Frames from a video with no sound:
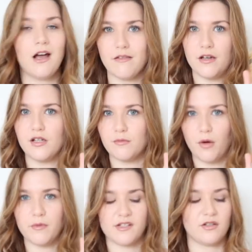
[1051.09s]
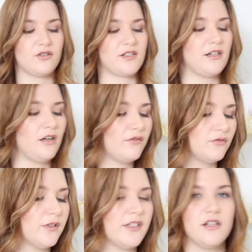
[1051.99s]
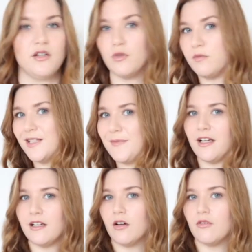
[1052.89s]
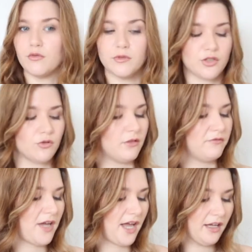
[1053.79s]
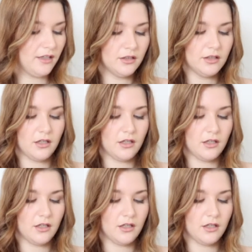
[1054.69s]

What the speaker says: and then you could pop this on your skin afterwards, and you would be smelling of the Ritual of Mare,